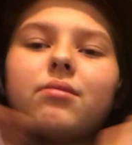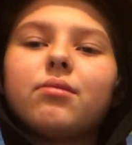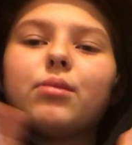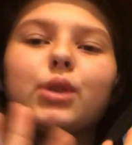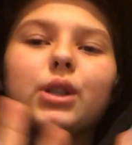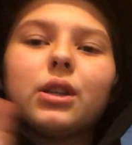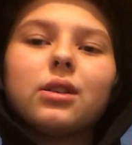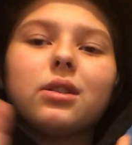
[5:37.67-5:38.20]

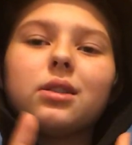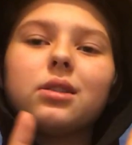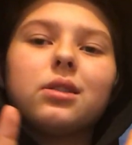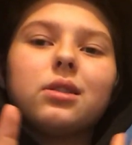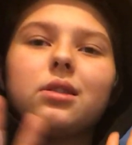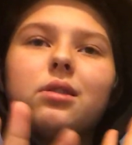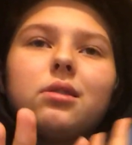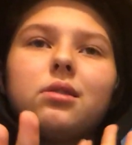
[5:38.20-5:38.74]
pretend I
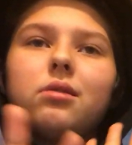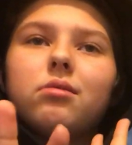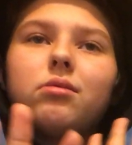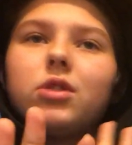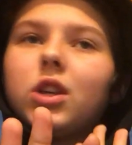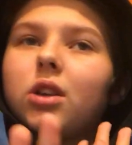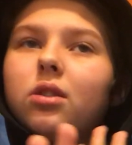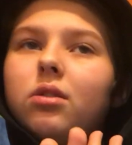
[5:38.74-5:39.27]

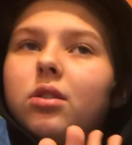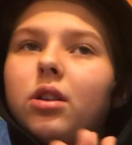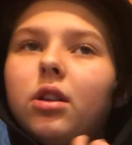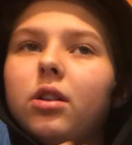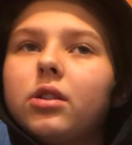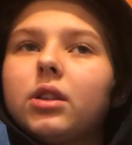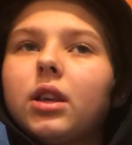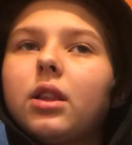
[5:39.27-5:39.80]

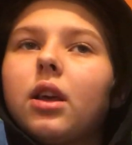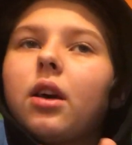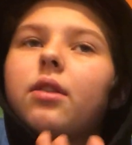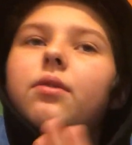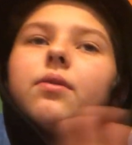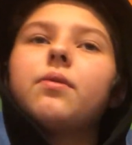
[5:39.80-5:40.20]
didn't say that.